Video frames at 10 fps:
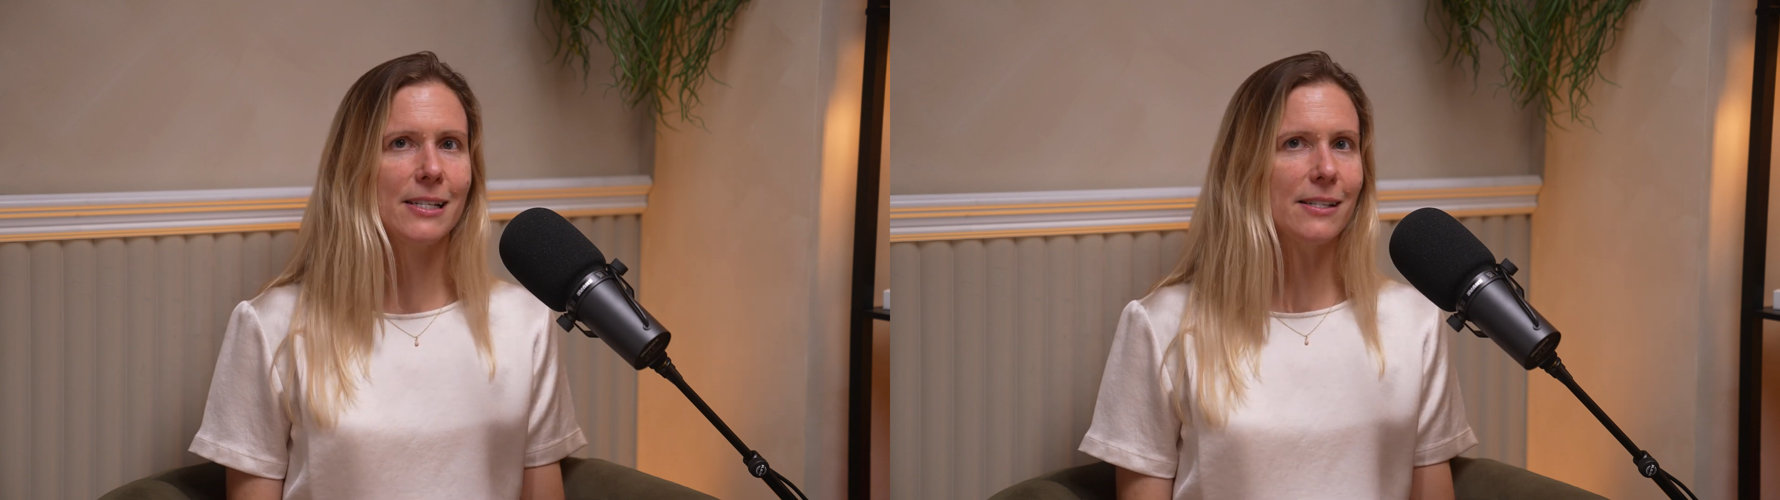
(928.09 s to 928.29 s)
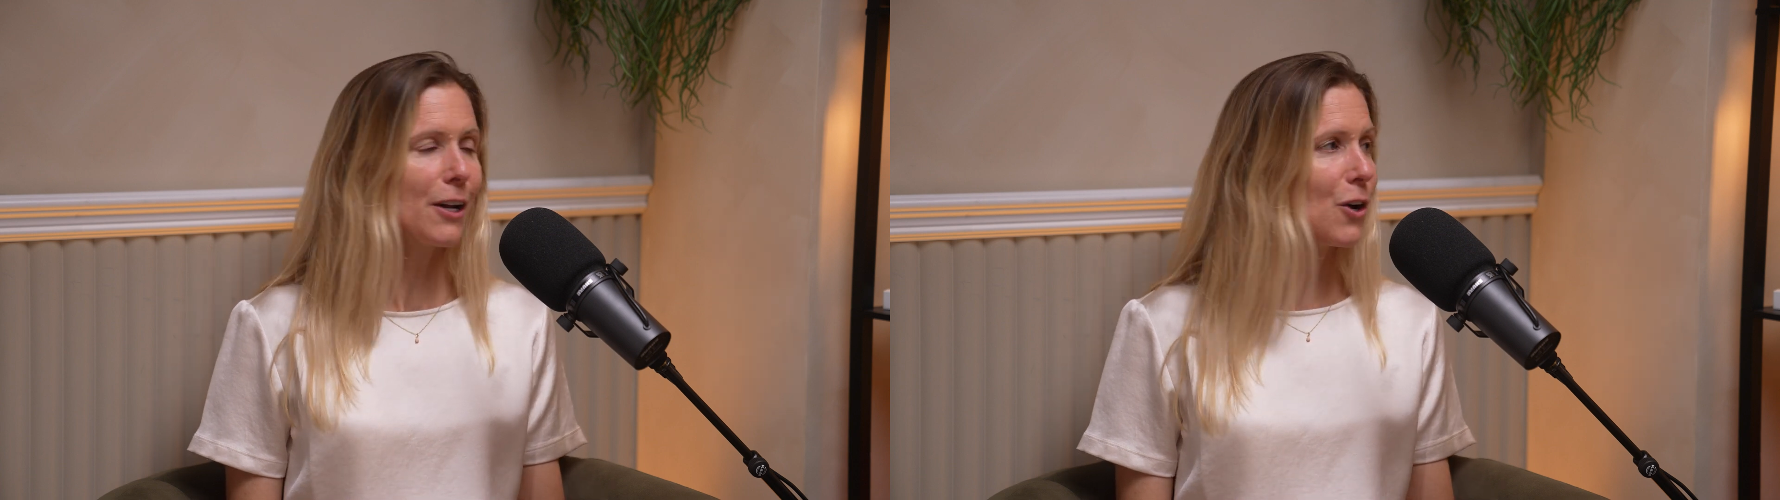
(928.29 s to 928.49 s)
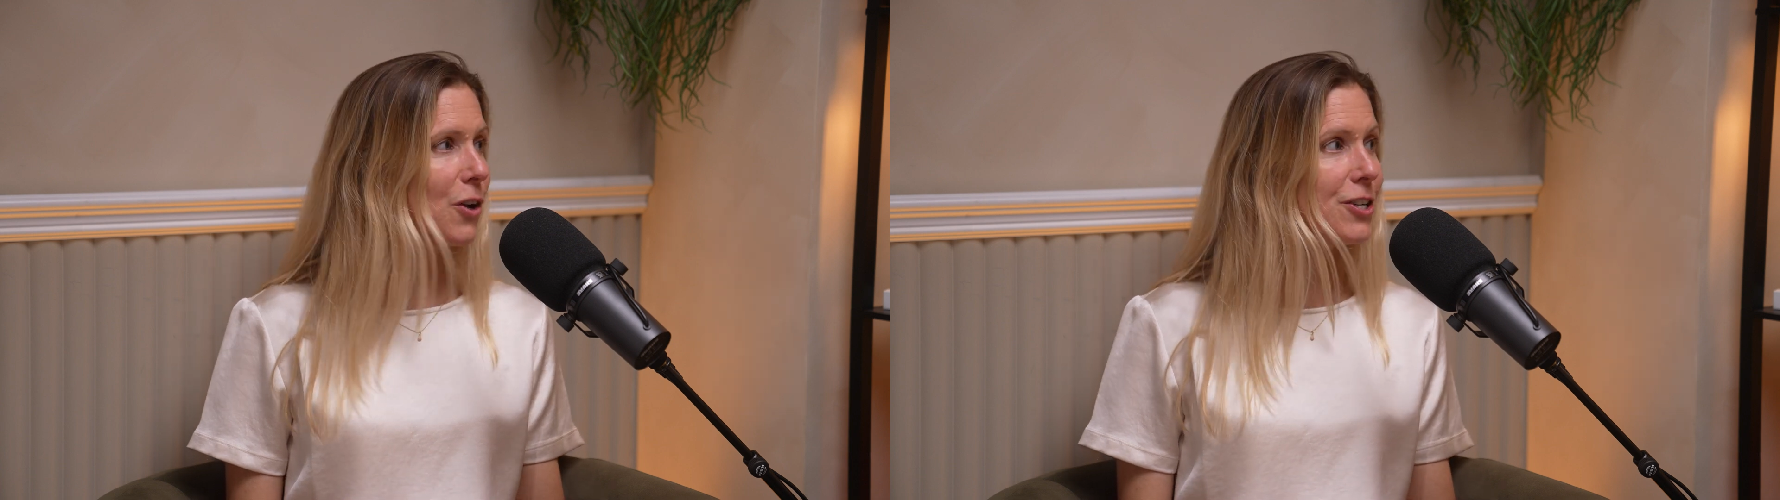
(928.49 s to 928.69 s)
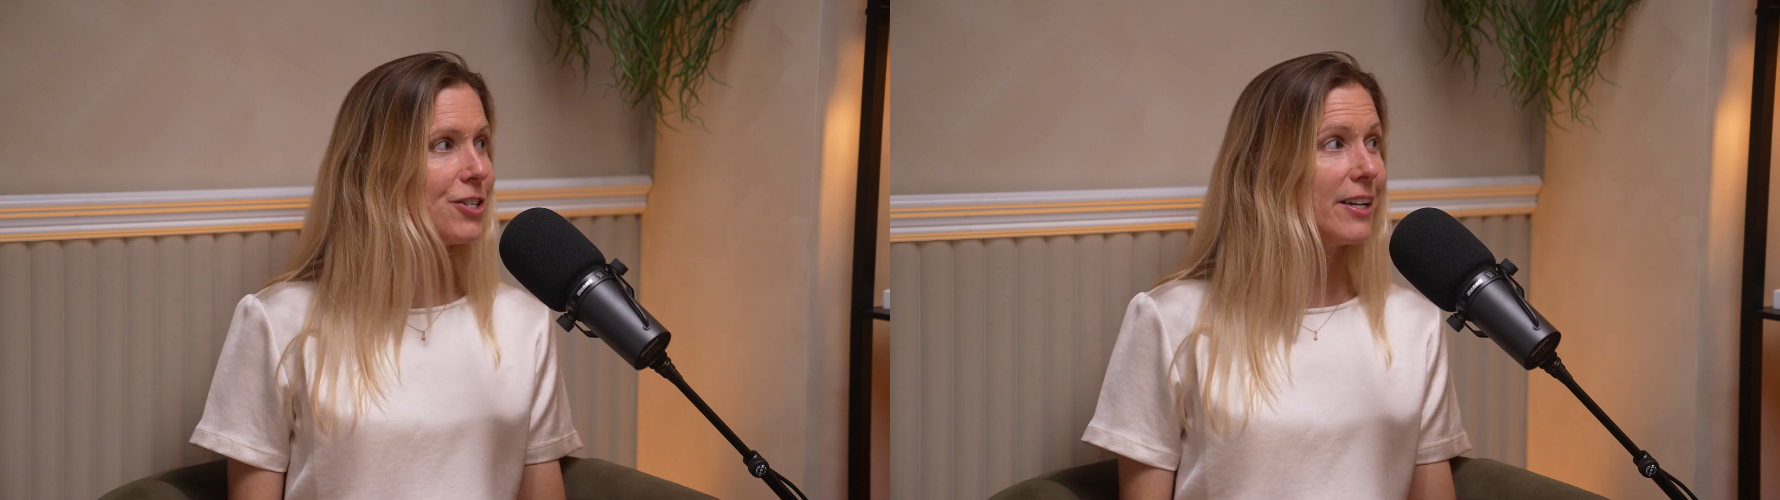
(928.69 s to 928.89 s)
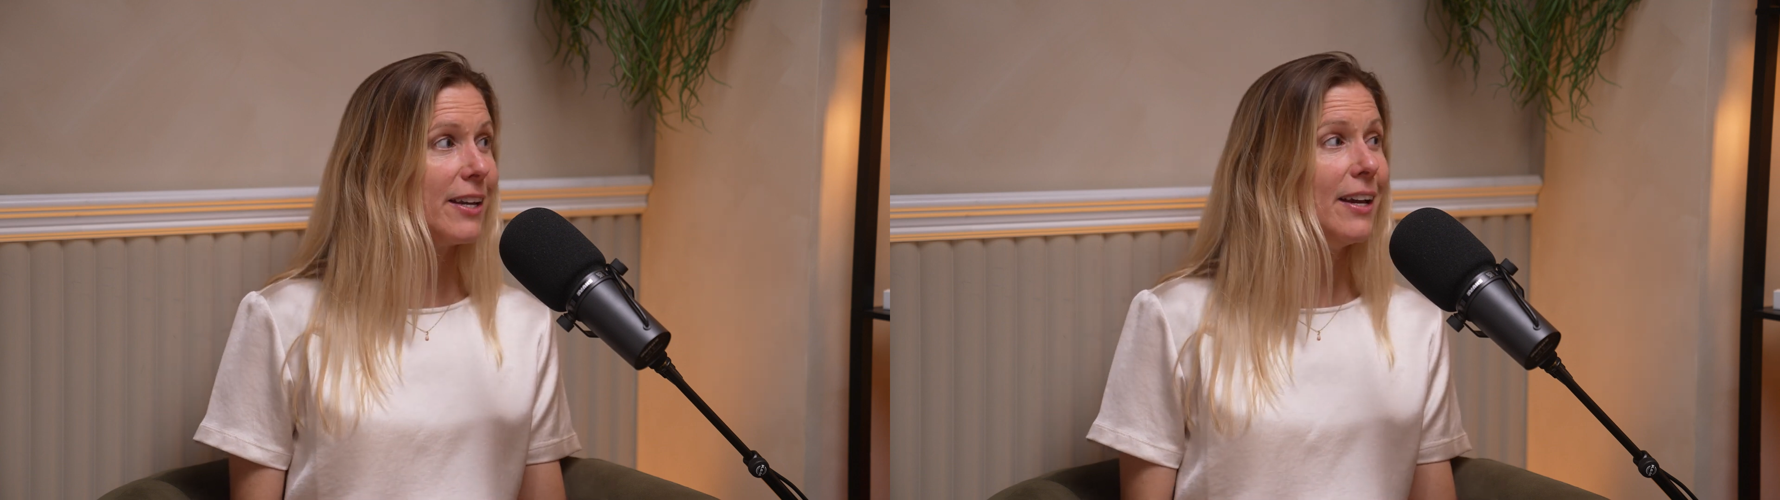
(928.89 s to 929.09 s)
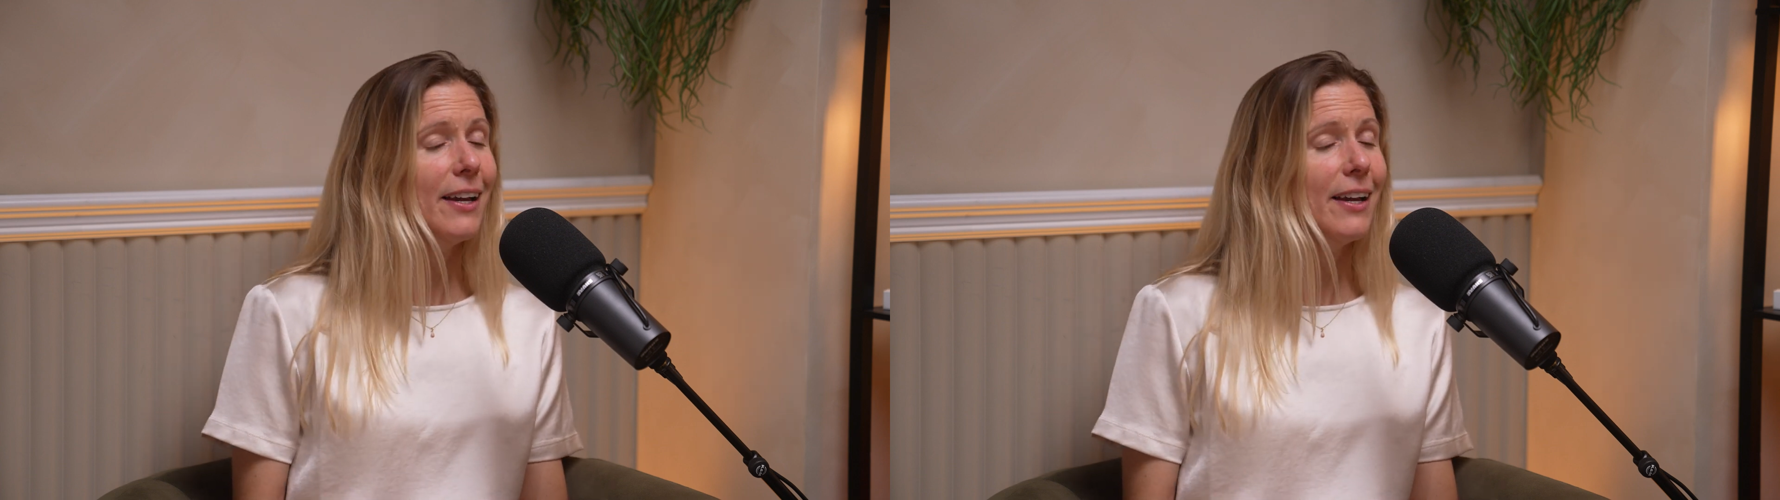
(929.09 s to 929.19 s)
in psychology.